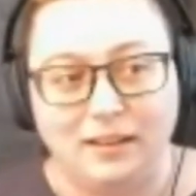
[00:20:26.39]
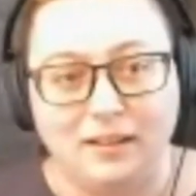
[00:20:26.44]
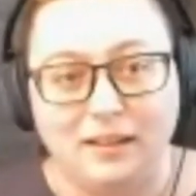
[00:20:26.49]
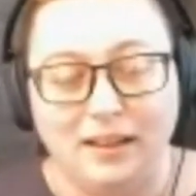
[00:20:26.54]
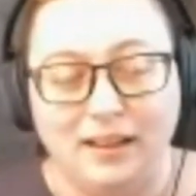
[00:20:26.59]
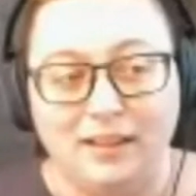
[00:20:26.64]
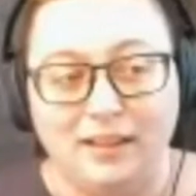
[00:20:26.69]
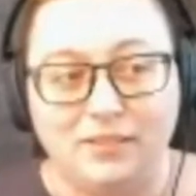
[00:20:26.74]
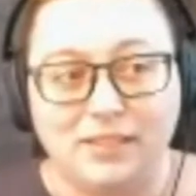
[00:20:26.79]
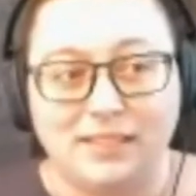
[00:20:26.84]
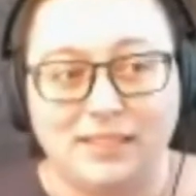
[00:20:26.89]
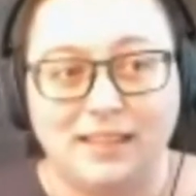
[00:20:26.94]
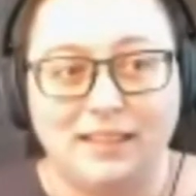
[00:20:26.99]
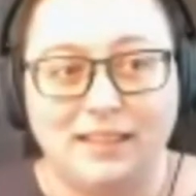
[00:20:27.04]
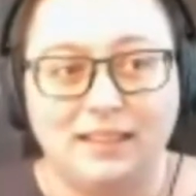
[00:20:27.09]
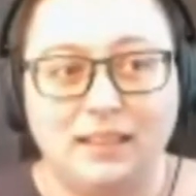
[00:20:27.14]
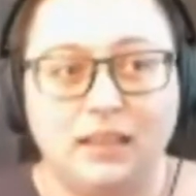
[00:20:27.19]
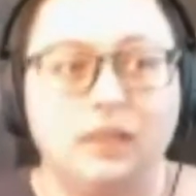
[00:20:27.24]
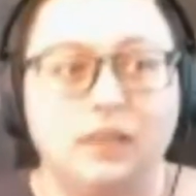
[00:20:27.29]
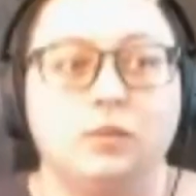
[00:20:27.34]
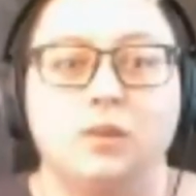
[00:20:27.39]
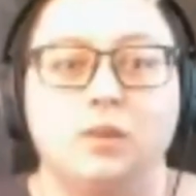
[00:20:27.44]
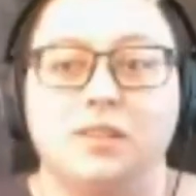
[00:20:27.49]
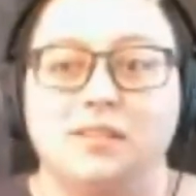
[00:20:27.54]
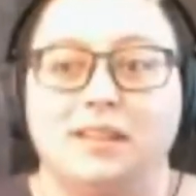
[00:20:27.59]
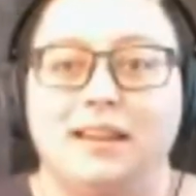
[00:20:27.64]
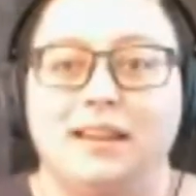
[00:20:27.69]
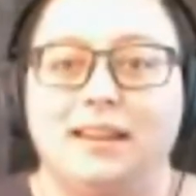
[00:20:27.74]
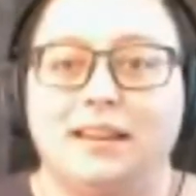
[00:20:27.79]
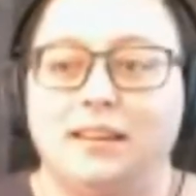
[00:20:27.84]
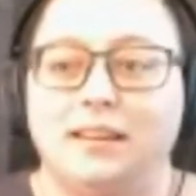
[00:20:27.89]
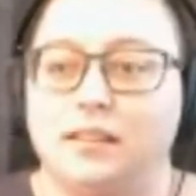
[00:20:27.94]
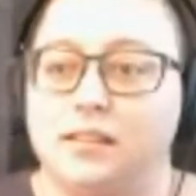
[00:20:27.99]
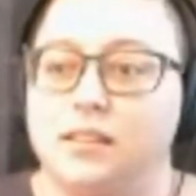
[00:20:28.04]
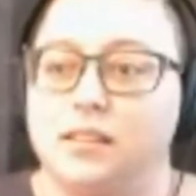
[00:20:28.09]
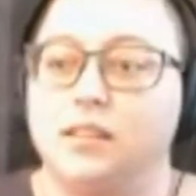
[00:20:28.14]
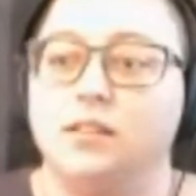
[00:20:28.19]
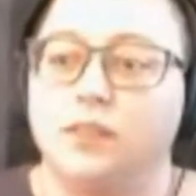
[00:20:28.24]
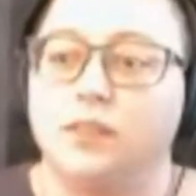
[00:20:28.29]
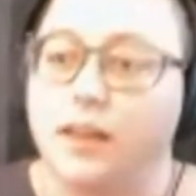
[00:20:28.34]
have said that it was like
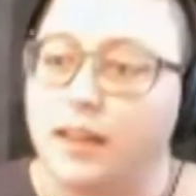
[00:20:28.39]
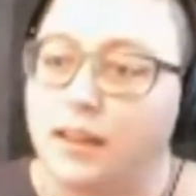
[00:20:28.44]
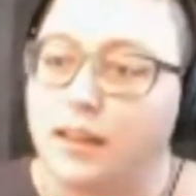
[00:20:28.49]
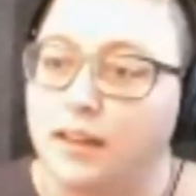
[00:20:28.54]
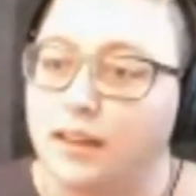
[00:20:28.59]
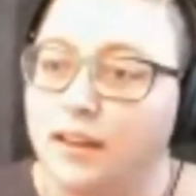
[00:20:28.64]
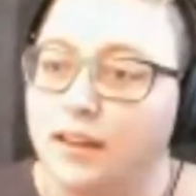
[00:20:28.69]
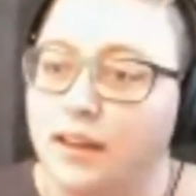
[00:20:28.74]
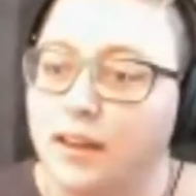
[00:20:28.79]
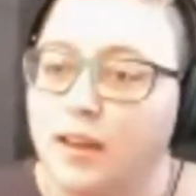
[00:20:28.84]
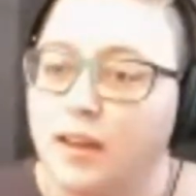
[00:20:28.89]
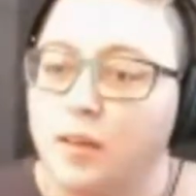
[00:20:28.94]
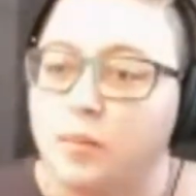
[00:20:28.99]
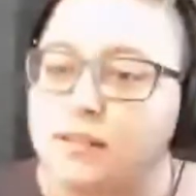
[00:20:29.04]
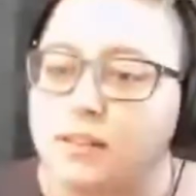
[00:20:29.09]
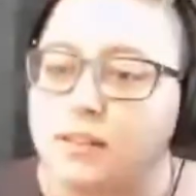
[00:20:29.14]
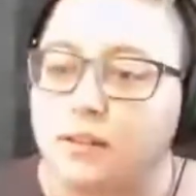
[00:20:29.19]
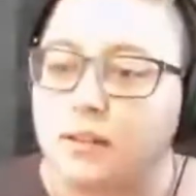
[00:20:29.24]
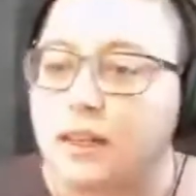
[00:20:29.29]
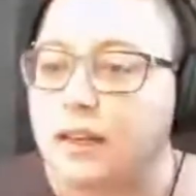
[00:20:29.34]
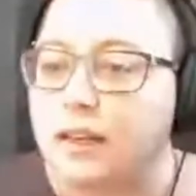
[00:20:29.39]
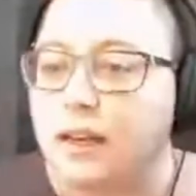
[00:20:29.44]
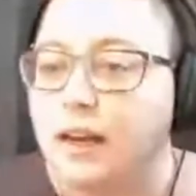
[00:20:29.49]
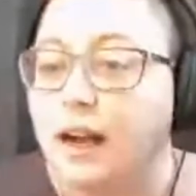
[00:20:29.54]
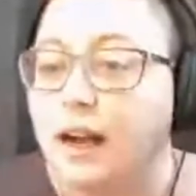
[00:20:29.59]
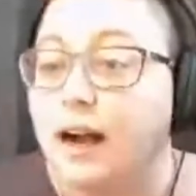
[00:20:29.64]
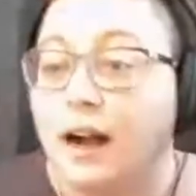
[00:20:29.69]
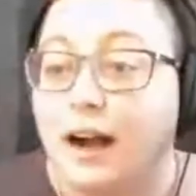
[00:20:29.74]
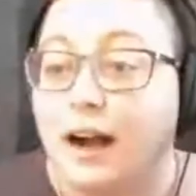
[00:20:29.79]
exhilarating because they're like,